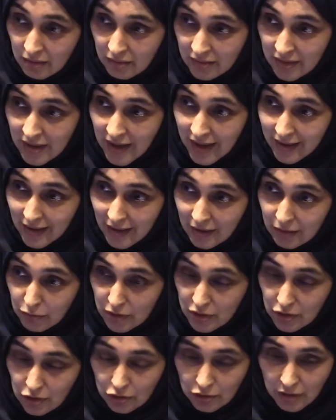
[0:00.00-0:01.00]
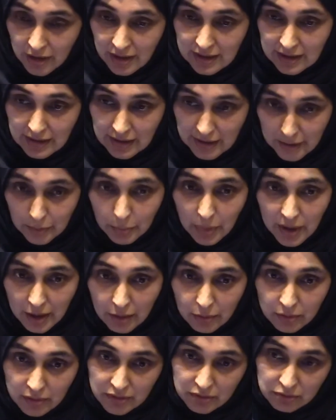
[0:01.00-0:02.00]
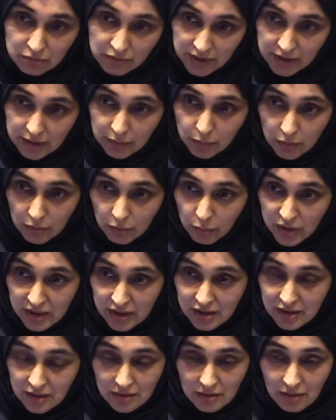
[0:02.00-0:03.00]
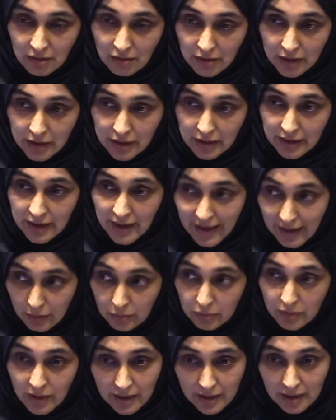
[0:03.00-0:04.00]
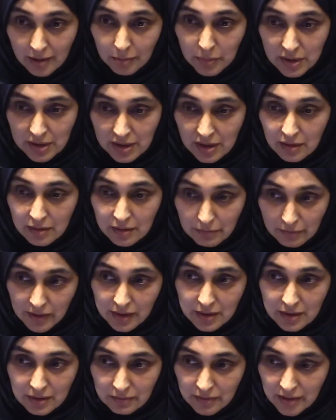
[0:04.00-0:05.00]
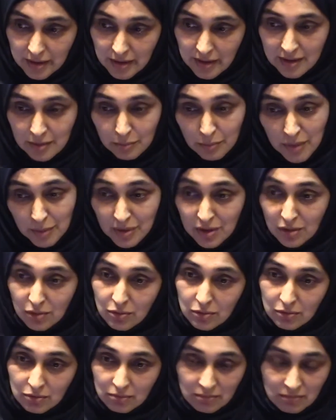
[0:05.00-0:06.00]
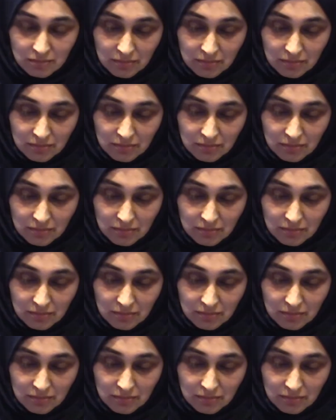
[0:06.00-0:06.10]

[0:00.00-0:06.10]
that unrestrained elite power is really what we need to target, and how that can be done effectively is maybe not